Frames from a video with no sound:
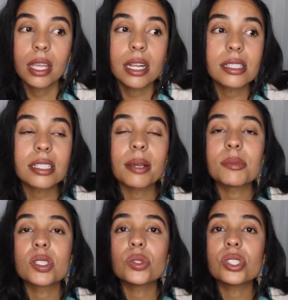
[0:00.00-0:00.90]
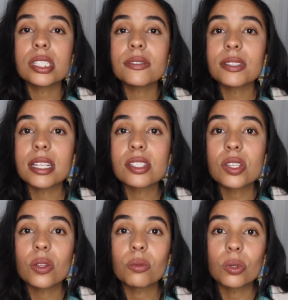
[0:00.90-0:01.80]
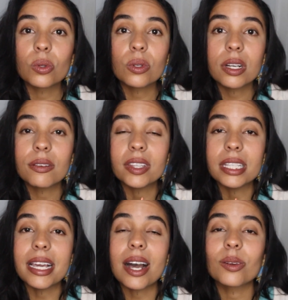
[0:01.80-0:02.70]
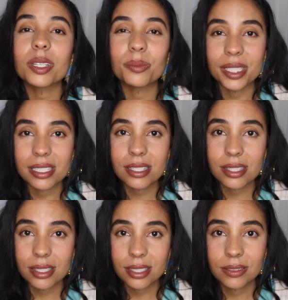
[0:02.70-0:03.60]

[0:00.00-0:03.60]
It's time to shift into the role of the alchemist.